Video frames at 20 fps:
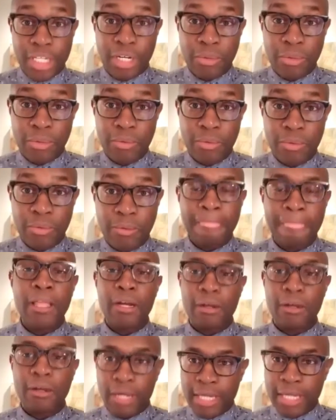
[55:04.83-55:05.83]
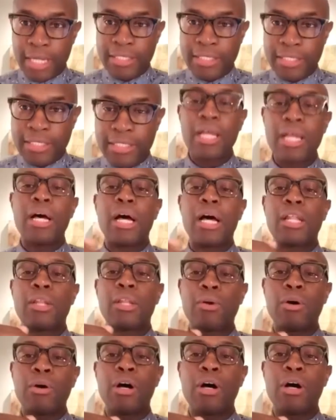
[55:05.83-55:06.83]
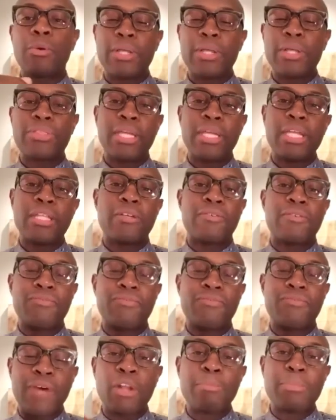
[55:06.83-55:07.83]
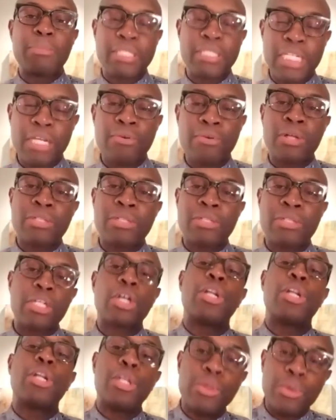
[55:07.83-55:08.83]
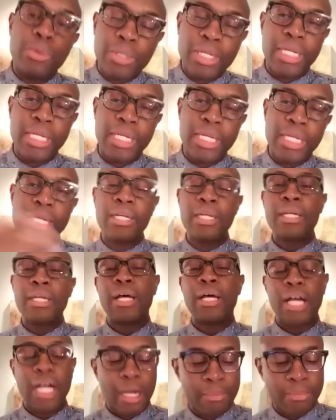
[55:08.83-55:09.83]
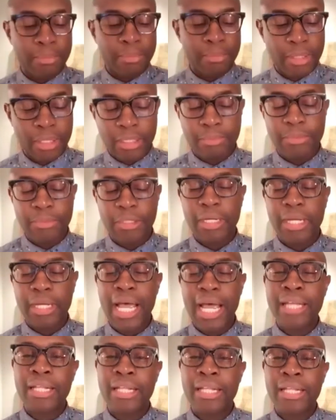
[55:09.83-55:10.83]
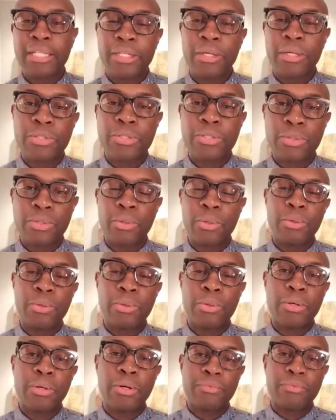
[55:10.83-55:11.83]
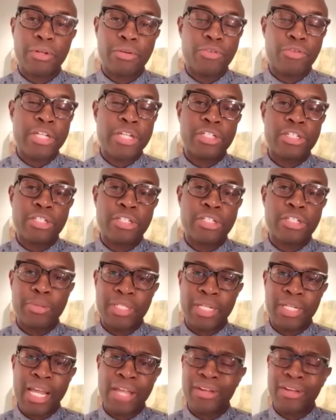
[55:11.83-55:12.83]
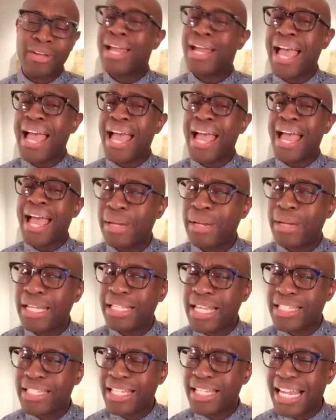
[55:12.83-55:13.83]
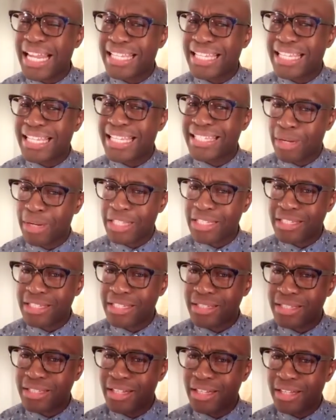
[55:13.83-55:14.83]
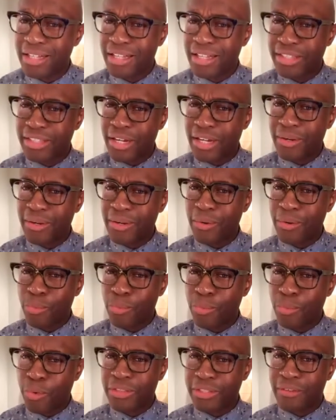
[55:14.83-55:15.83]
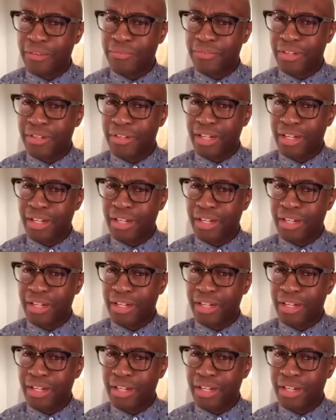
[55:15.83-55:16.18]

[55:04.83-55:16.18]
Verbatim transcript: video Press, along with any of the follow-up materials, including um, the, the guide that Theo so graciously put together. And how many, is it like six months Theo? Worth that is of